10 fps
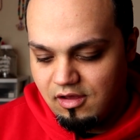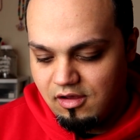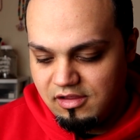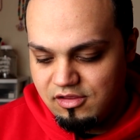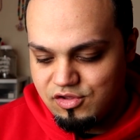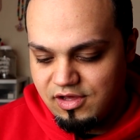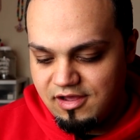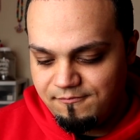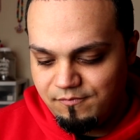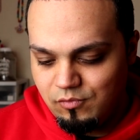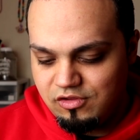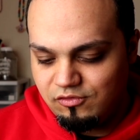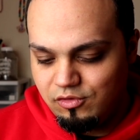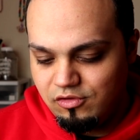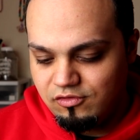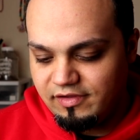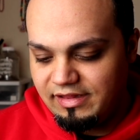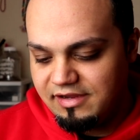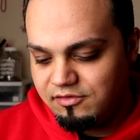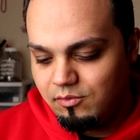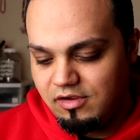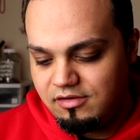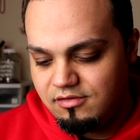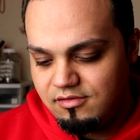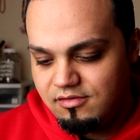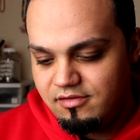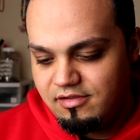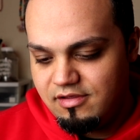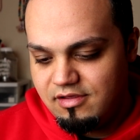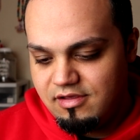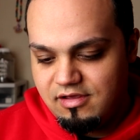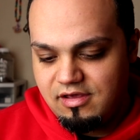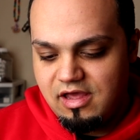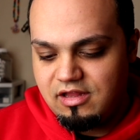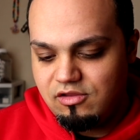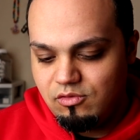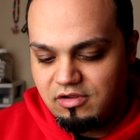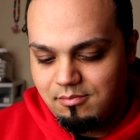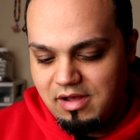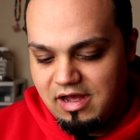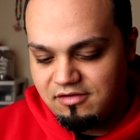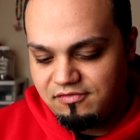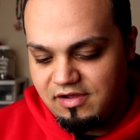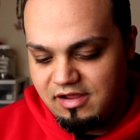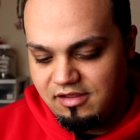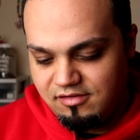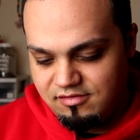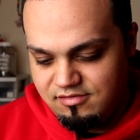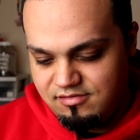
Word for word: uh, InShot, which is where you select one and then you can modify it.